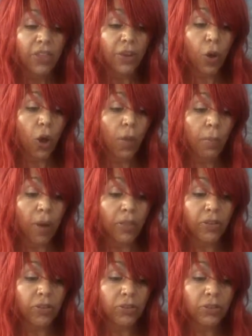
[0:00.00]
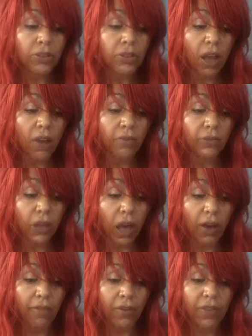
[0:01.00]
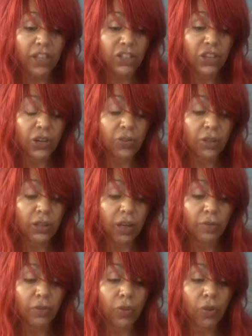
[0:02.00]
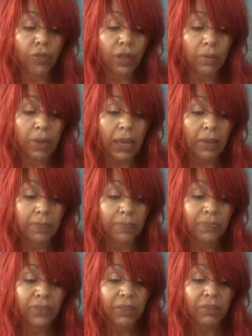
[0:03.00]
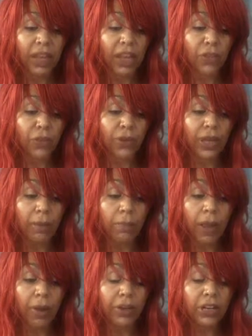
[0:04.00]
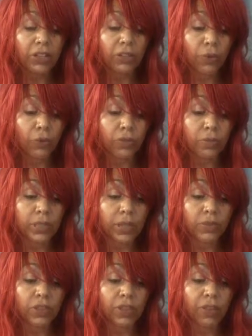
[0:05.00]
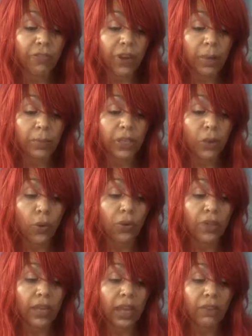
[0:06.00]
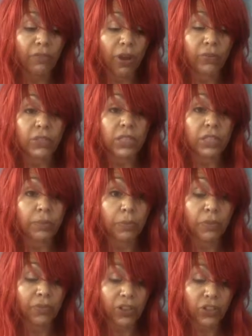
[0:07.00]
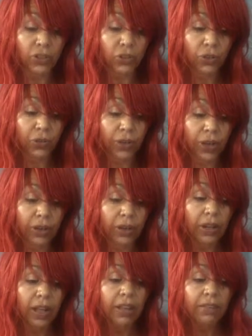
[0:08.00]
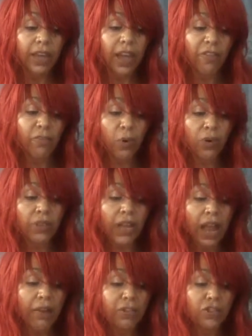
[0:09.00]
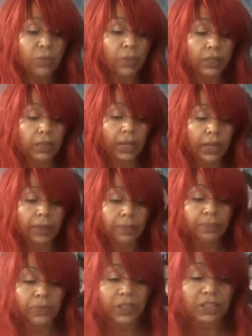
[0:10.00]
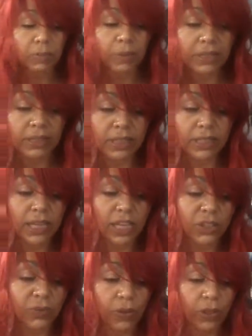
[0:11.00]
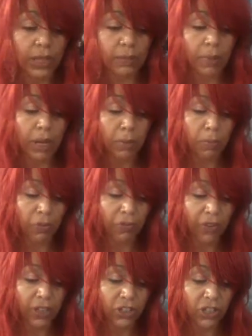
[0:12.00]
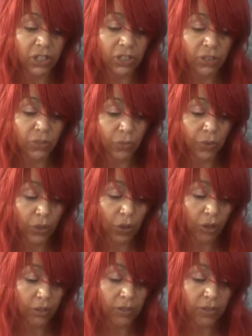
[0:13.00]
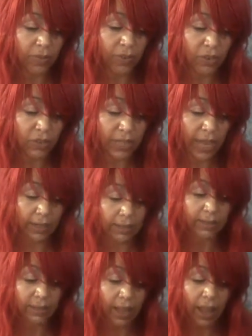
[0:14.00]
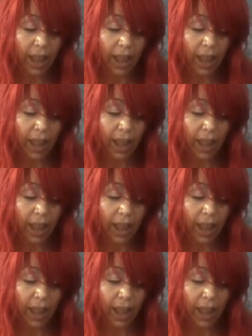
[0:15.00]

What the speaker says: They're all mothers of love, and they share the love with all they meet. They either get married and devote themselves to their family, or they get involved in some professional career. They have more than average ability to be successful in many professions, regardless of their sex.